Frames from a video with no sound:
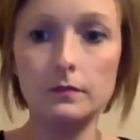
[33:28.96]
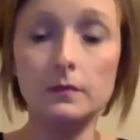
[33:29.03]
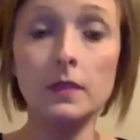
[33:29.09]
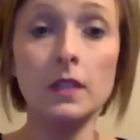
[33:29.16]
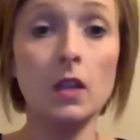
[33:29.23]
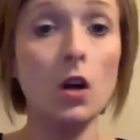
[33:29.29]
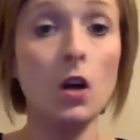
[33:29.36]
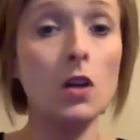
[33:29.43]

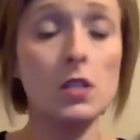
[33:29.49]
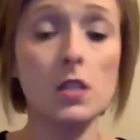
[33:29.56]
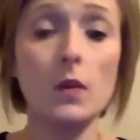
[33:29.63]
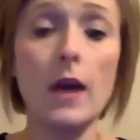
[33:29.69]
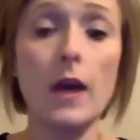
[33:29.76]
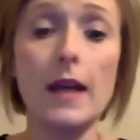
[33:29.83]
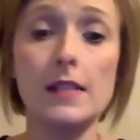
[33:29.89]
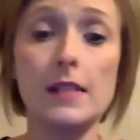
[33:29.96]
It also
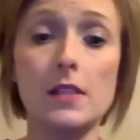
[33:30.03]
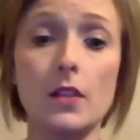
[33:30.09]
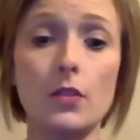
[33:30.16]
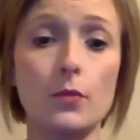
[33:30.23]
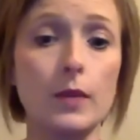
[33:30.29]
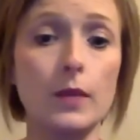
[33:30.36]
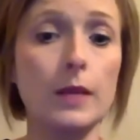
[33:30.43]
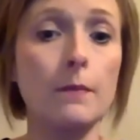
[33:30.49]
has the
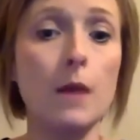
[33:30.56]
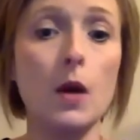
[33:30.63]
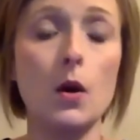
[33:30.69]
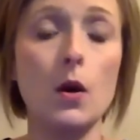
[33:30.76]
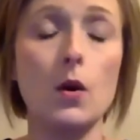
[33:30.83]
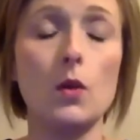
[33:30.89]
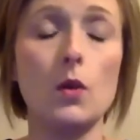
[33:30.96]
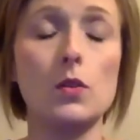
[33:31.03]
three
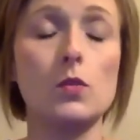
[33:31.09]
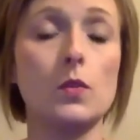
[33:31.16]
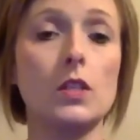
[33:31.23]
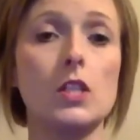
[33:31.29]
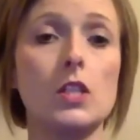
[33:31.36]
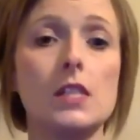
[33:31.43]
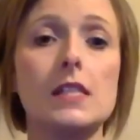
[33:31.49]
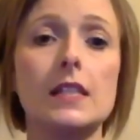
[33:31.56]
modes,
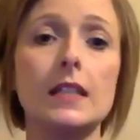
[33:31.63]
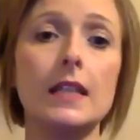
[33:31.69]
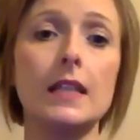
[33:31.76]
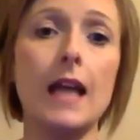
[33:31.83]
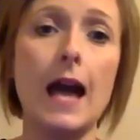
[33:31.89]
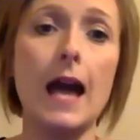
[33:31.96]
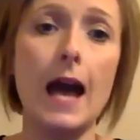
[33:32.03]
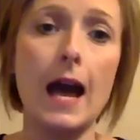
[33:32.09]
which is the
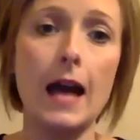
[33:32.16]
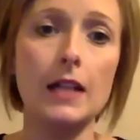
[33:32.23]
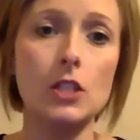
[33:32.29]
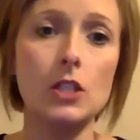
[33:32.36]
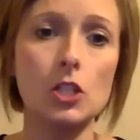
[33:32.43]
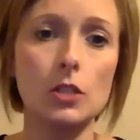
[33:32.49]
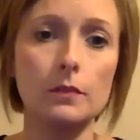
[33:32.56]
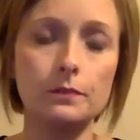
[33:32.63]

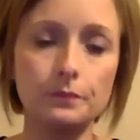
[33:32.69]
latch,